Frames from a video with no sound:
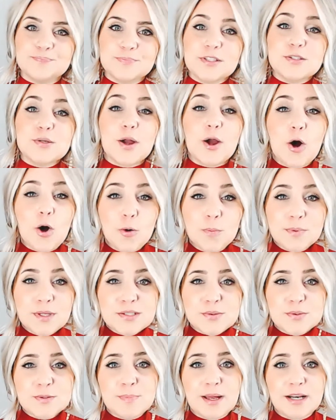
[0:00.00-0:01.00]
So I hope
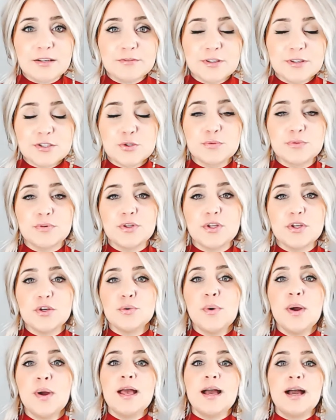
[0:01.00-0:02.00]
this was beneficial for
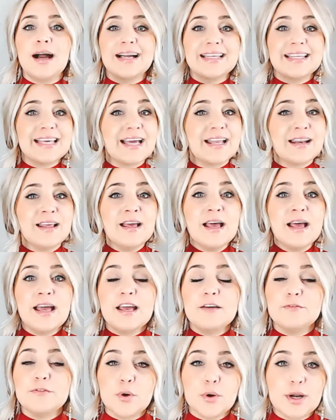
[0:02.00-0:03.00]
you. Again,
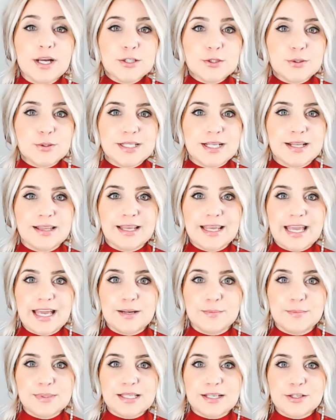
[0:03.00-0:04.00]
if you're interested in the
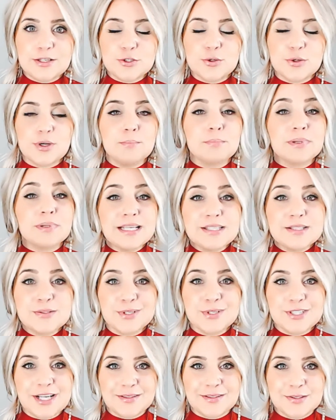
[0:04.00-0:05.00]
cannabis industry, please
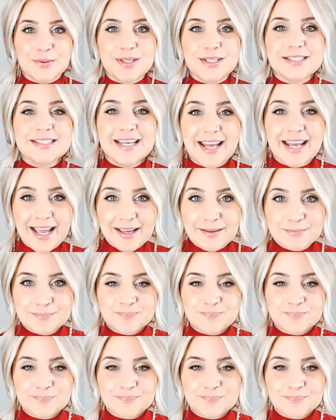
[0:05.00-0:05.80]
reach out to us today.